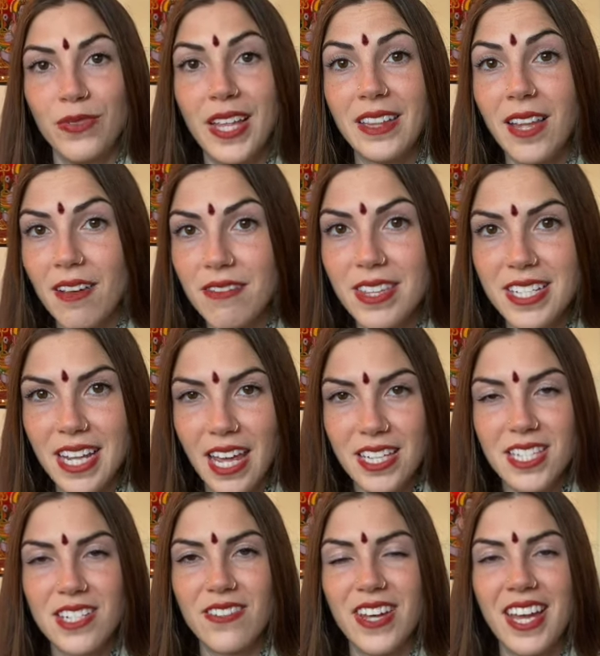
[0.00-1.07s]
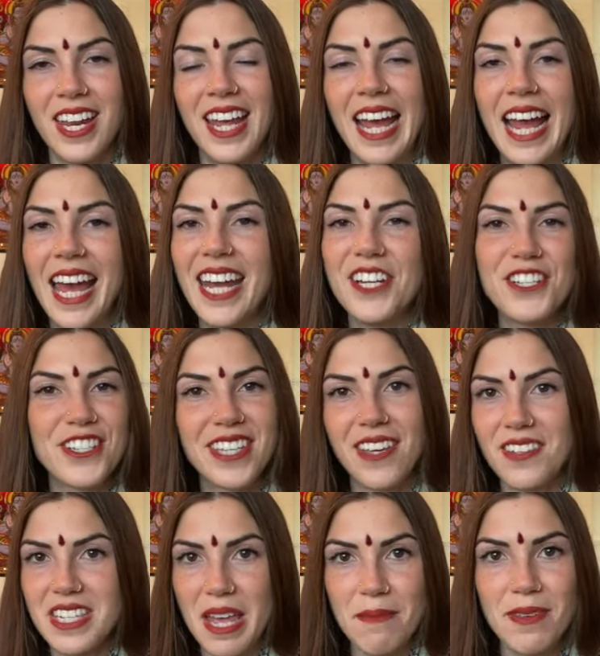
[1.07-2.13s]
They love the taste of it and it just
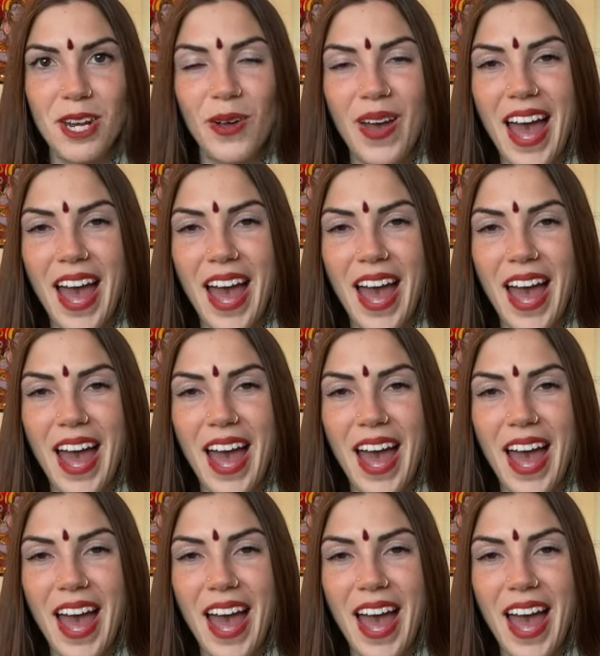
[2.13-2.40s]
gives them, you know,